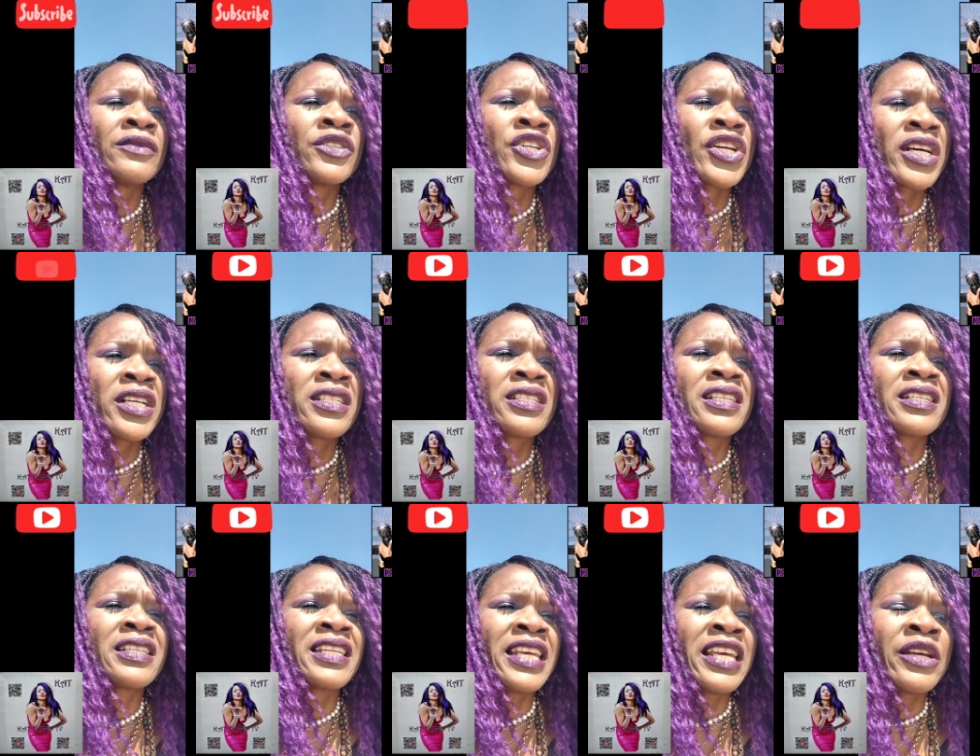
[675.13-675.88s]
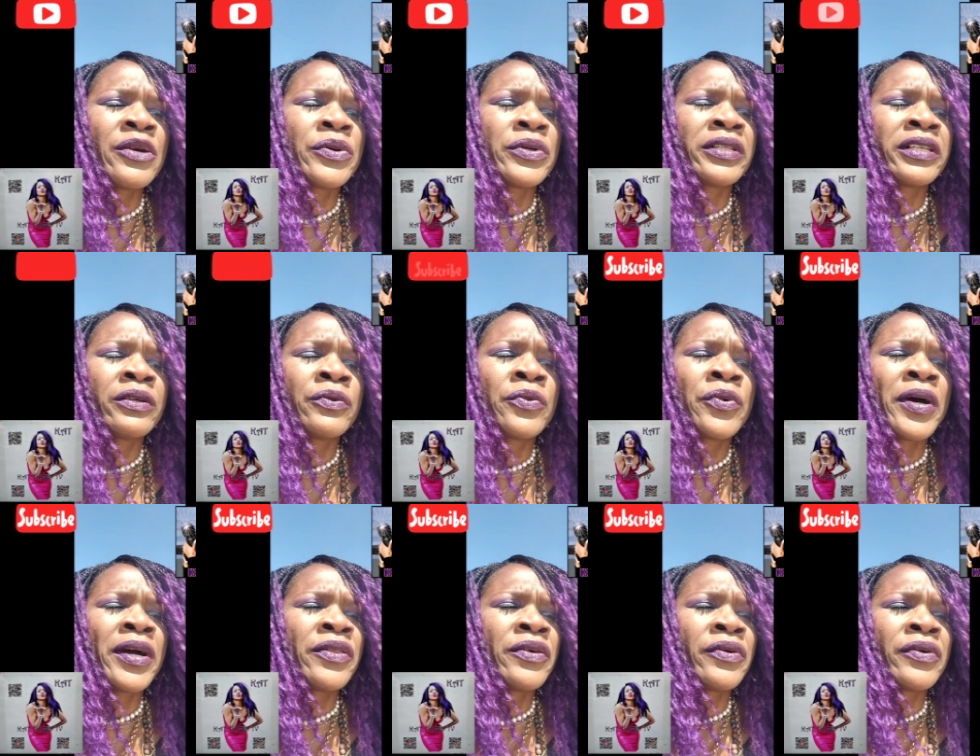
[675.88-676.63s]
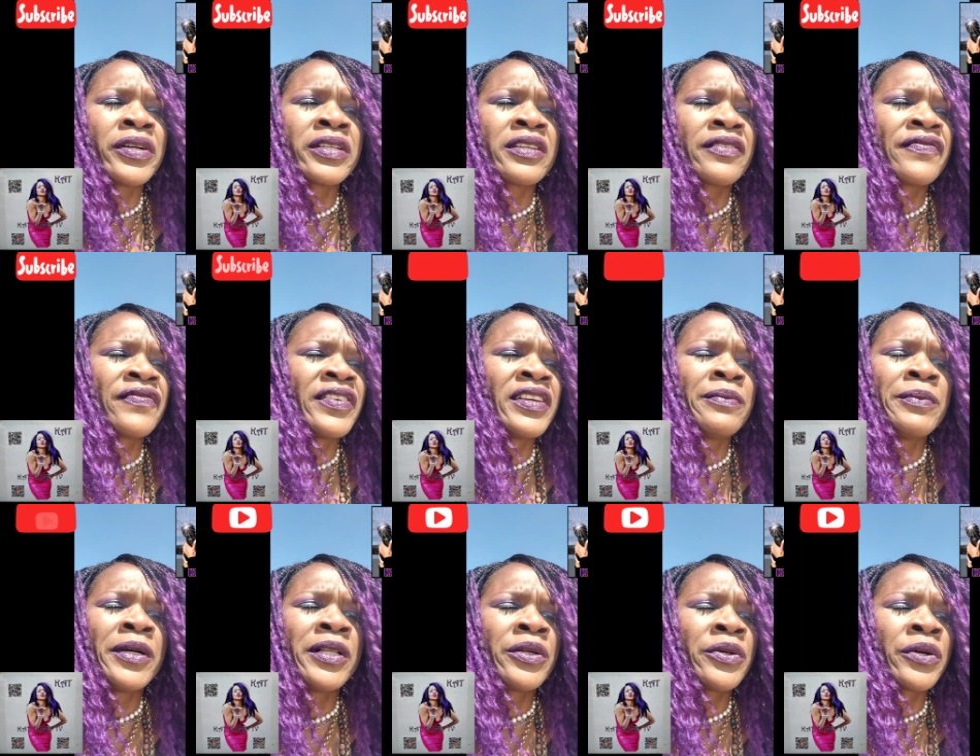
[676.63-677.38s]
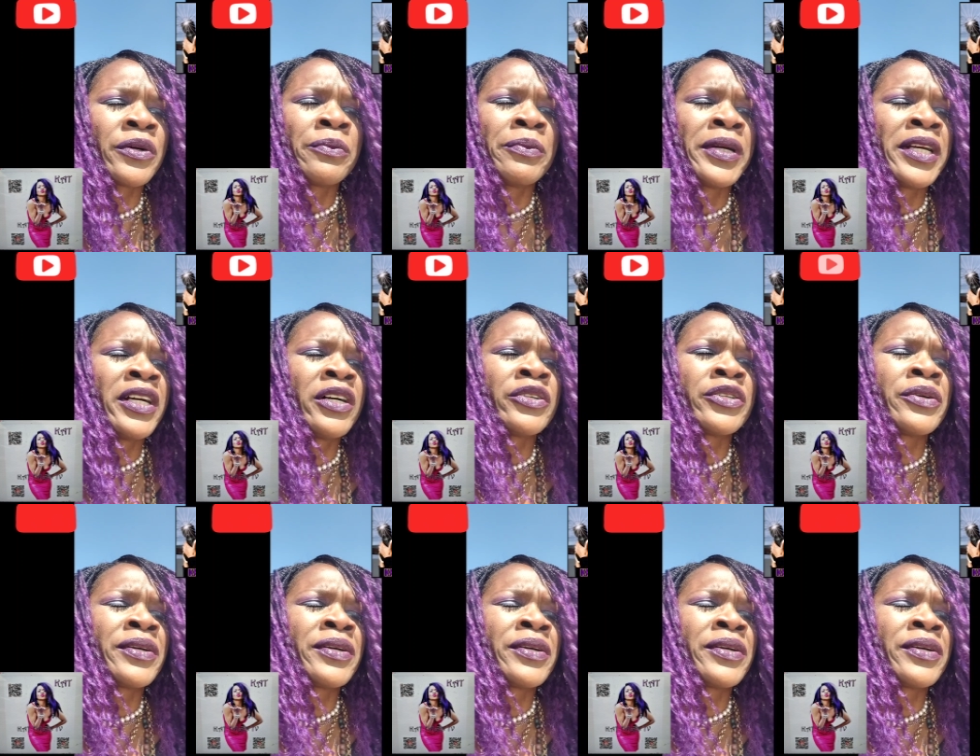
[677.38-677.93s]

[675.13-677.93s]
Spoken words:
justice equally, whether it's a female or a male.